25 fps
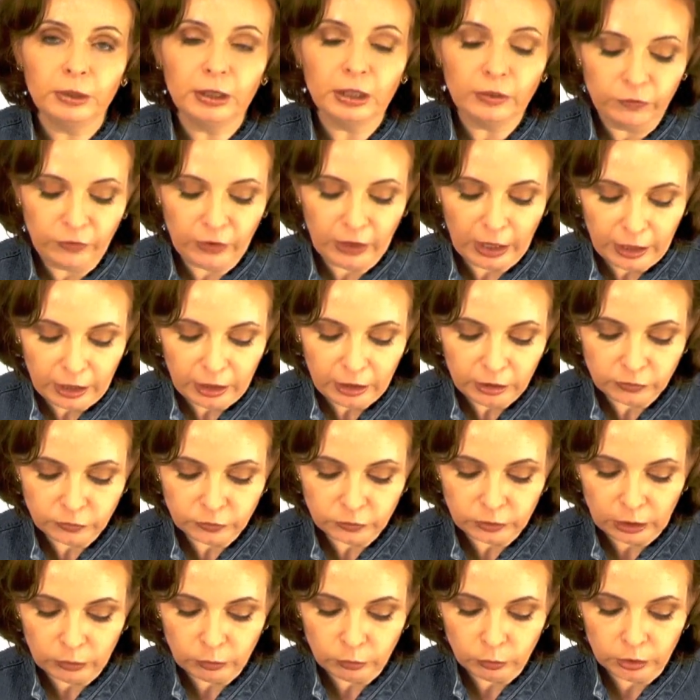valve
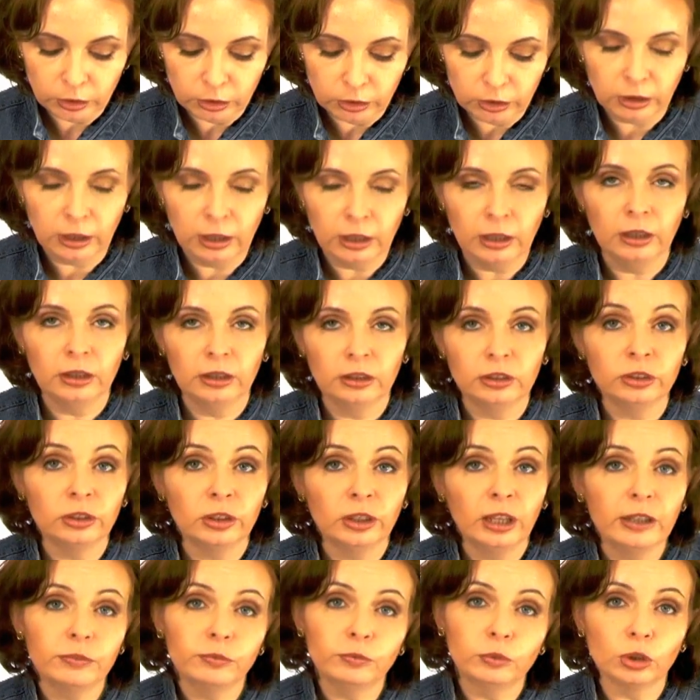that you'll
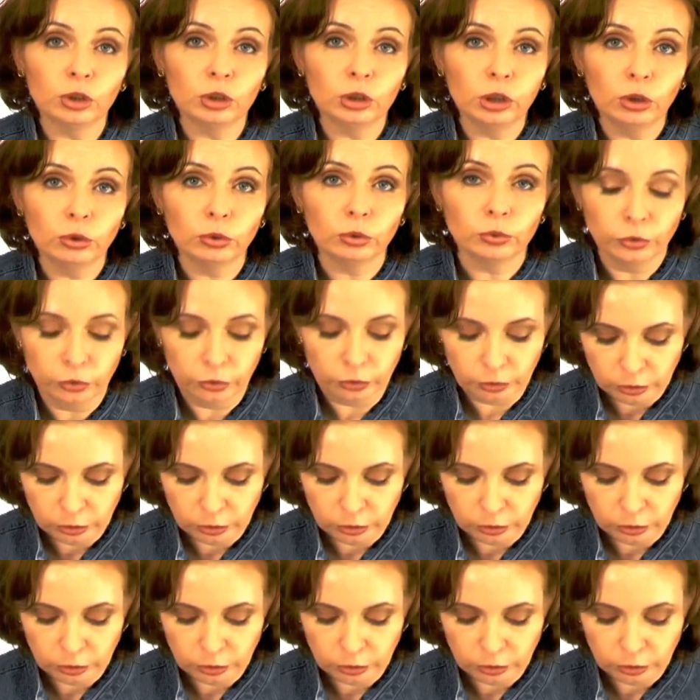have to close.